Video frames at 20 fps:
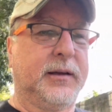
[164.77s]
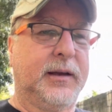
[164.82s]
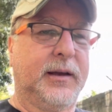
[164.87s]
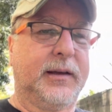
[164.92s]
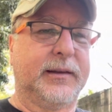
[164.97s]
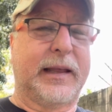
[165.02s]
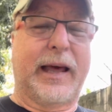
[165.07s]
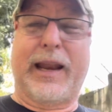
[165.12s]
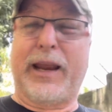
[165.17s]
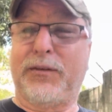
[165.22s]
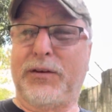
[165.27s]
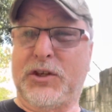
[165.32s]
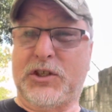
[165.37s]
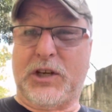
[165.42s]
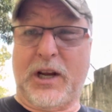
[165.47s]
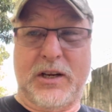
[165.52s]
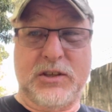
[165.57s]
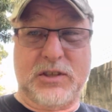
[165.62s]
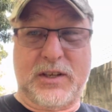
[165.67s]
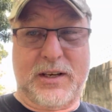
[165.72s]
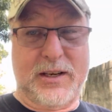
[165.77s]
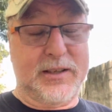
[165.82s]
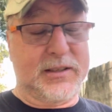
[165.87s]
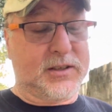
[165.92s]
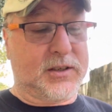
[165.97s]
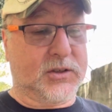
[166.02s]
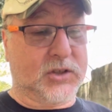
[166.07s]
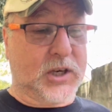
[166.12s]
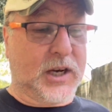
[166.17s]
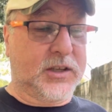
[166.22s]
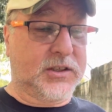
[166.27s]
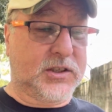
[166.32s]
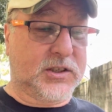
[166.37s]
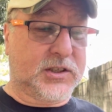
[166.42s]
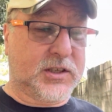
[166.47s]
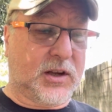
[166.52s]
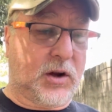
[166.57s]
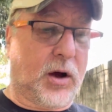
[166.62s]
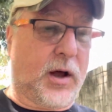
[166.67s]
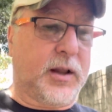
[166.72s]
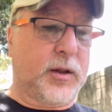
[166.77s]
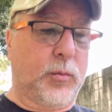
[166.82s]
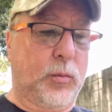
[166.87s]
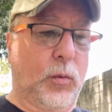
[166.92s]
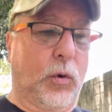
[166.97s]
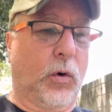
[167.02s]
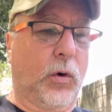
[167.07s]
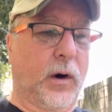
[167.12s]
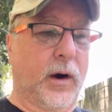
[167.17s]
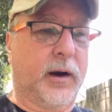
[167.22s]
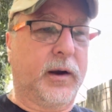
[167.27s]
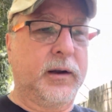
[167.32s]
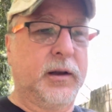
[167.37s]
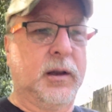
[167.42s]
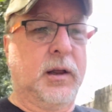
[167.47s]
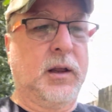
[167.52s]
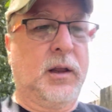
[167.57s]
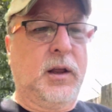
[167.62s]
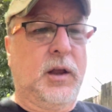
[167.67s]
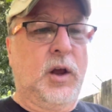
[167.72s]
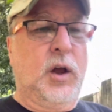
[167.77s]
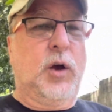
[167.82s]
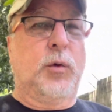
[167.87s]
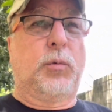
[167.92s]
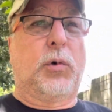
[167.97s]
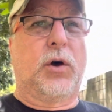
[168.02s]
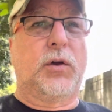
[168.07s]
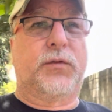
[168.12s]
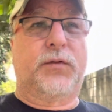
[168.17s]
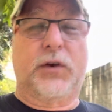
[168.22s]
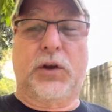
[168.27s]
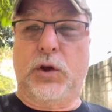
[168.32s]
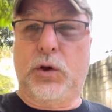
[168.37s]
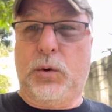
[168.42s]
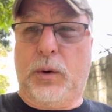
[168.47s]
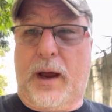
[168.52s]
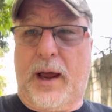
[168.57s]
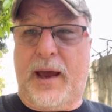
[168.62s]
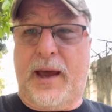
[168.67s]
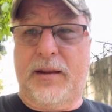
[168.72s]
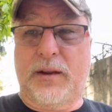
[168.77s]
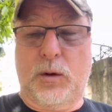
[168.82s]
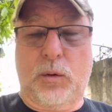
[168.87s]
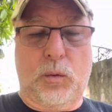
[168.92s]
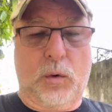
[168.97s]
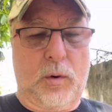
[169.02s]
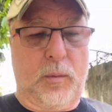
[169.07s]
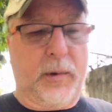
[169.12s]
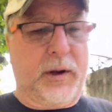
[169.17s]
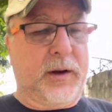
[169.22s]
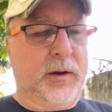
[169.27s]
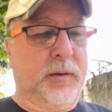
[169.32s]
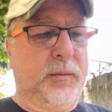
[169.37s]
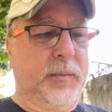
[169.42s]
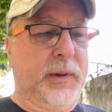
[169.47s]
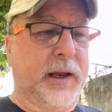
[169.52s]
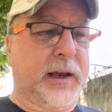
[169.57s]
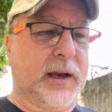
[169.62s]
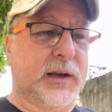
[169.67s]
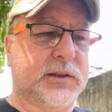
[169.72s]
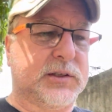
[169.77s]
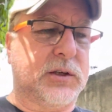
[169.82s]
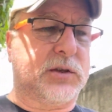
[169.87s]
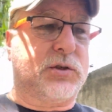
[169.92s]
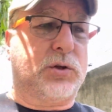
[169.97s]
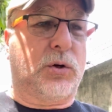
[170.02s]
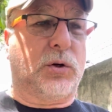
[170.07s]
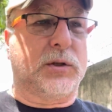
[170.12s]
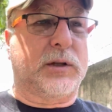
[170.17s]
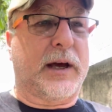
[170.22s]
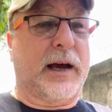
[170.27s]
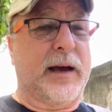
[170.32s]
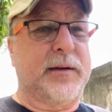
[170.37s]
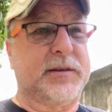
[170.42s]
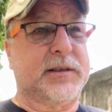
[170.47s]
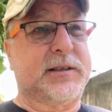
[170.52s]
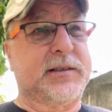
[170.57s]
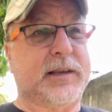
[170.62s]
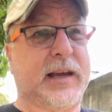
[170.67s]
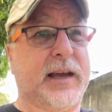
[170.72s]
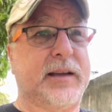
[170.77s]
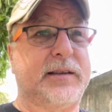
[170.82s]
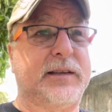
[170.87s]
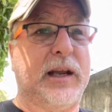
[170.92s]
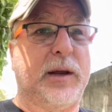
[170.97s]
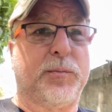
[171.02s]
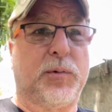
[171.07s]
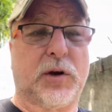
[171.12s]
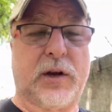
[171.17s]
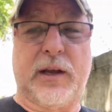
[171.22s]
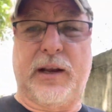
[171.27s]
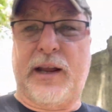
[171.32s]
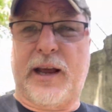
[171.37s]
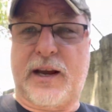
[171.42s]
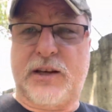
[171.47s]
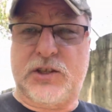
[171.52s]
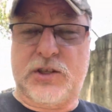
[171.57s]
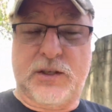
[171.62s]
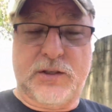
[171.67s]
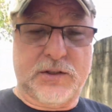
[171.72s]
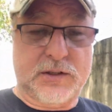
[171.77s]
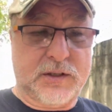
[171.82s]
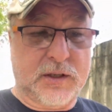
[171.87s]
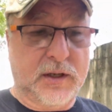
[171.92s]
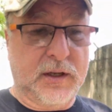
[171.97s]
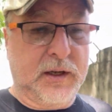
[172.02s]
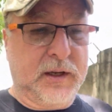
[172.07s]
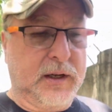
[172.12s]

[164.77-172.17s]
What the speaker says: that even changes it all the more, both for you and the woman, because the soul ties get deeper connections.